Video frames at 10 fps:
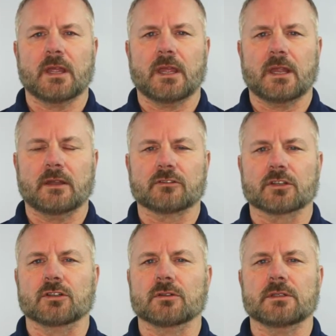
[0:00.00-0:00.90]
and it's
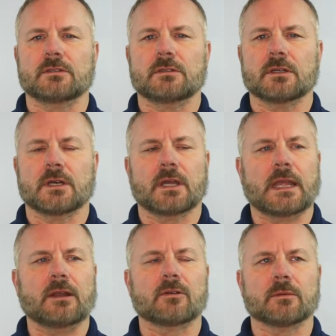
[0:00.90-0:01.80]
a good
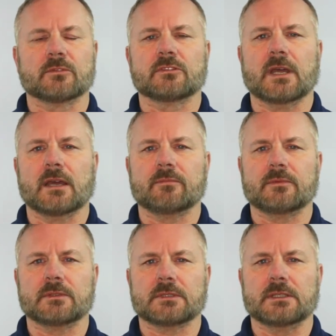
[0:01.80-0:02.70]
interim
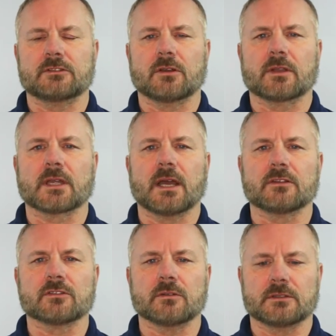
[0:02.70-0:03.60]
step until the
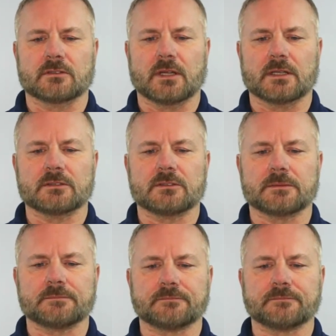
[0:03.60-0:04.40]
console is launched.